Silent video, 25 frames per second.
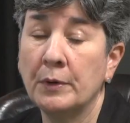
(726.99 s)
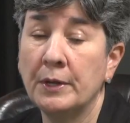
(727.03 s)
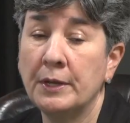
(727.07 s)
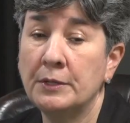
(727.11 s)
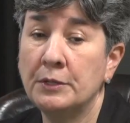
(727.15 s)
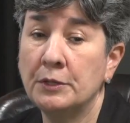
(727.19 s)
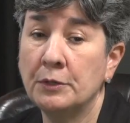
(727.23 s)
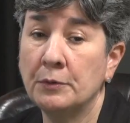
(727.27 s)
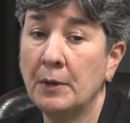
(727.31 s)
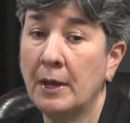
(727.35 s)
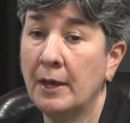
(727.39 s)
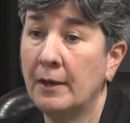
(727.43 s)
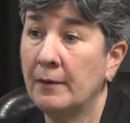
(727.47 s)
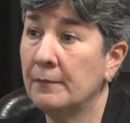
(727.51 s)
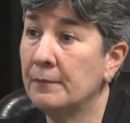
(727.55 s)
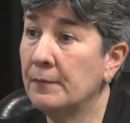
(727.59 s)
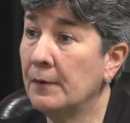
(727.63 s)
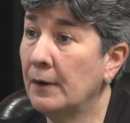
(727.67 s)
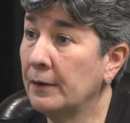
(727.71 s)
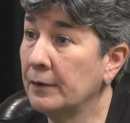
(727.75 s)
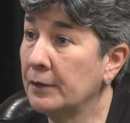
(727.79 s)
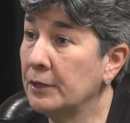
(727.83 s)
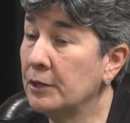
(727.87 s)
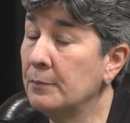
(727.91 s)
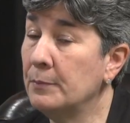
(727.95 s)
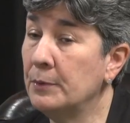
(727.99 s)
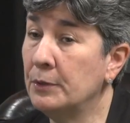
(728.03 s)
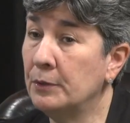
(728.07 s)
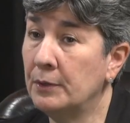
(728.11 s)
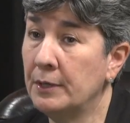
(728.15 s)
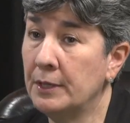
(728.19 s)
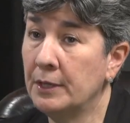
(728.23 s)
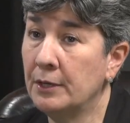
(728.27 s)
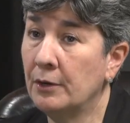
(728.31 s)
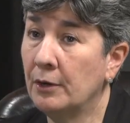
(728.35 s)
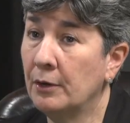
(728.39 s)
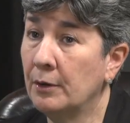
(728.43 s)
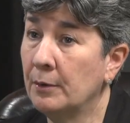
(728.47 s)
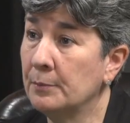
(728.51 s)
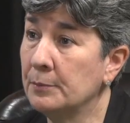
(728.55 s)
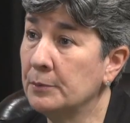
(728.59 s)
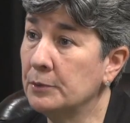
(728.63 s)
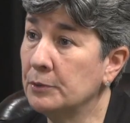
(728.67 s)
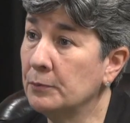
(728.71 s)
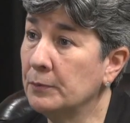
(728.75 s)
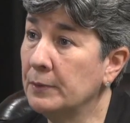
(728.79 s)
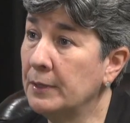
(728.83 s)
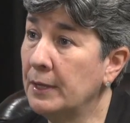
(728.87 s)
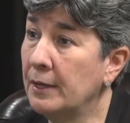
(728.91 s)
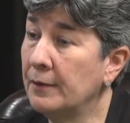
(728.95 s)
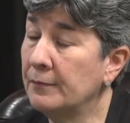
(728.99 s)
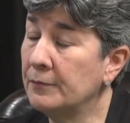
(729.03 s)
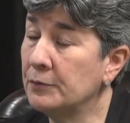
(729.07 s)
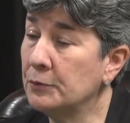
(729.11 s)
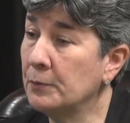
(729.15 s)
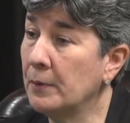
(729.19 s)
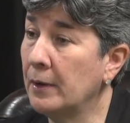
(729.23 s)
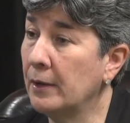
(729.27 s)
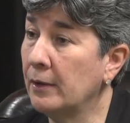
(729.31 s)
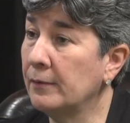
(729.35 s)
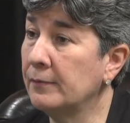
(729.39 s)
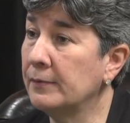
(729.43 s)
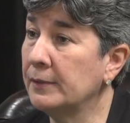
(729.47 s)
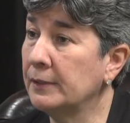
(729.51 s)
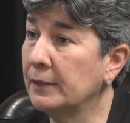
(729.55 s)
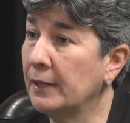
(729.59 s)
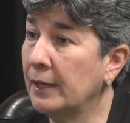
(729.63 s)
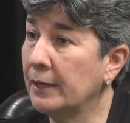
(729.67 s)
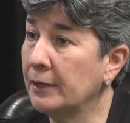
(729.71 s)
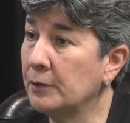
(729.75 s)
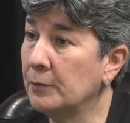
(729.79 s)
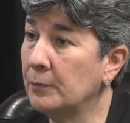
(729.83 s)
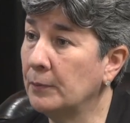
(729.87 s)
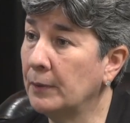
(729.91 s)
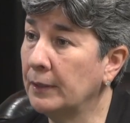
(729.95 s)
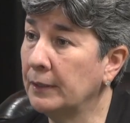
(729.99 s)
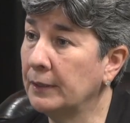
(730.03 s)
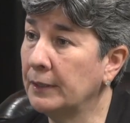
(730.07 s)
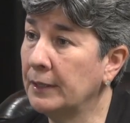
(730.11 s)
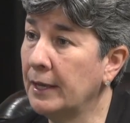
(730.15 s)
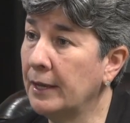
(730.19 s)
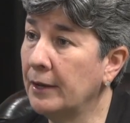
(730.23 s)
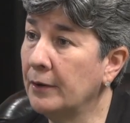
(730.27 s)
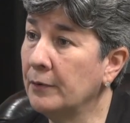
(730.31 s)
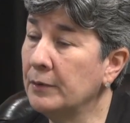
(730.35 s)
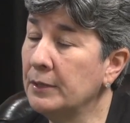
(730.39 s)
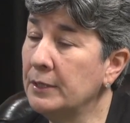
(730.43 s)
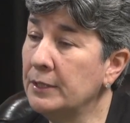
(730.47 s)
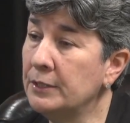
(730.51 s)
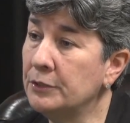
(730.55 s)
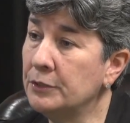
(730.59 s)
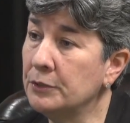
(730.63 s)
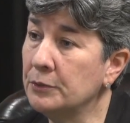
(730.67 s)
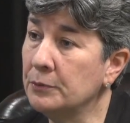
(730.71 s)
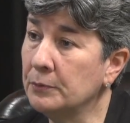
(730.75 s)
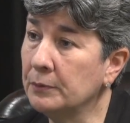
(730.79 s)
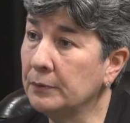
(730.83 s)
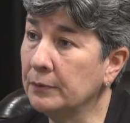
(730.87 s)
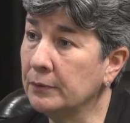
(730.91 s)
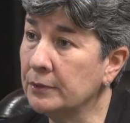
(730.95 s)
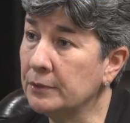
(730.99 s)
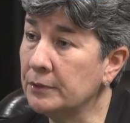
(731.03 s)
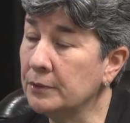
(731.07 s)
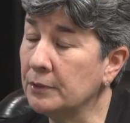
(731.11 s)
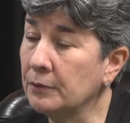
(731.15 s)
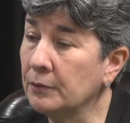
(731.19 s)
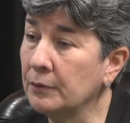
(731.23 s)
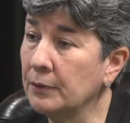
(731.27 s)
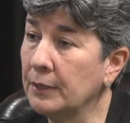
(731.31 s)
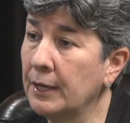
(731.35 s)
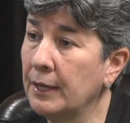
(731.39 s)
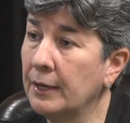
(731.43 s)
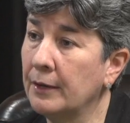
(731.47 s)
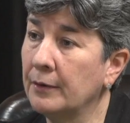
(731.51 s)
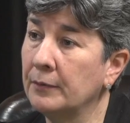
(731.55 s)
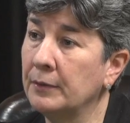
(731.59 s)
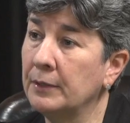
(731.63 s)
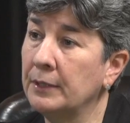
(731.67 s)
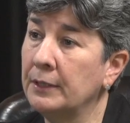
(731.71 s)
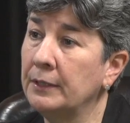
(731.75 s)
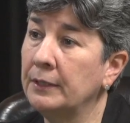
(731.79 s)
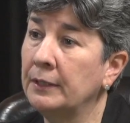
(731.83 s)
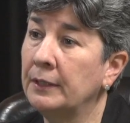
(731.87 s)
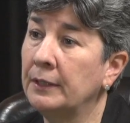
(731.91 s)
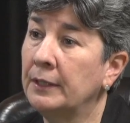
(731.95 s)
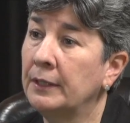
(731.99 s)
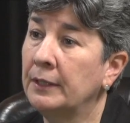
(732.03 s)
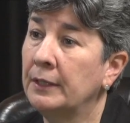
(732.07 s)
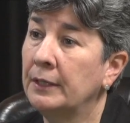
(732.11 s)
we do have community homes. We have 12 in Lackawanna County, two in Luzerne County.